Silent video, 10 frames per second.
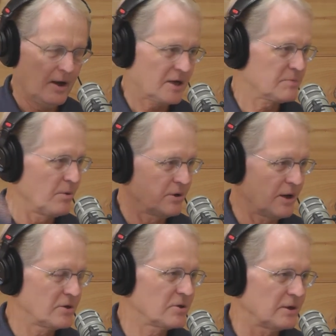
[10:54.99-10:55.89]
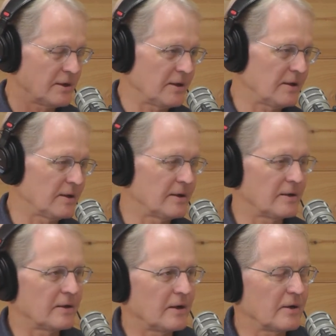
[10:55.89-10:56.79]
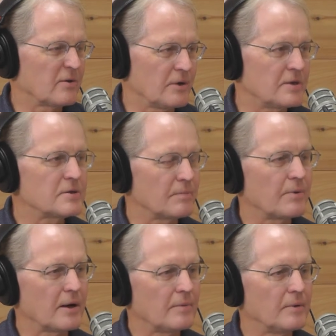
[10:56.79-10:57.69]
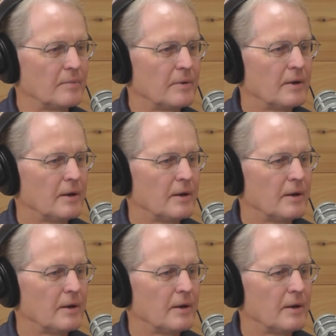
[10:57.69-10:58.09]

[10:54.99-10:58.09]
exponentially uh, in, increase the problem.